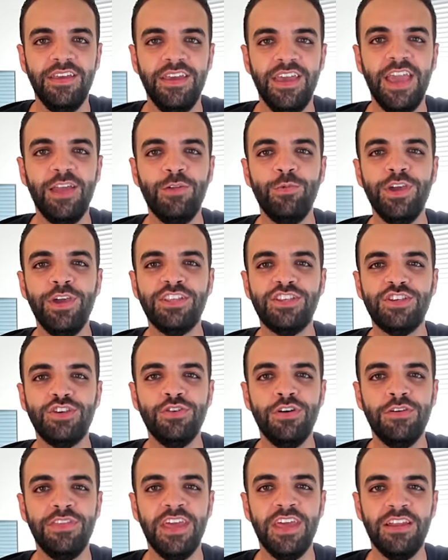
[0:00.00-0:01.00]
In week
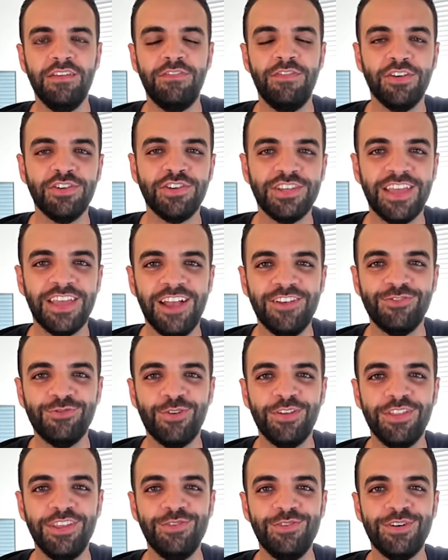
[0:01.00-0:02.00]
two of the NFL
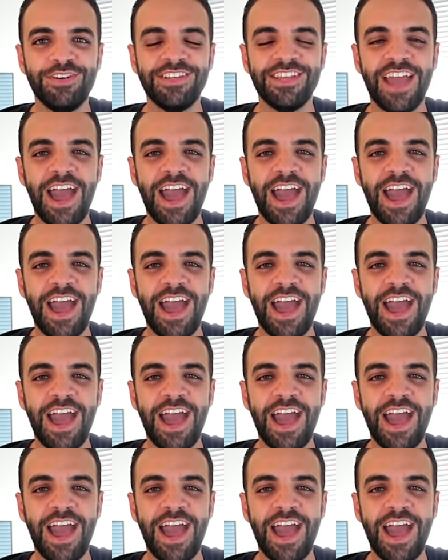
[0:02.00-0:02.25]
schedule, the U.S.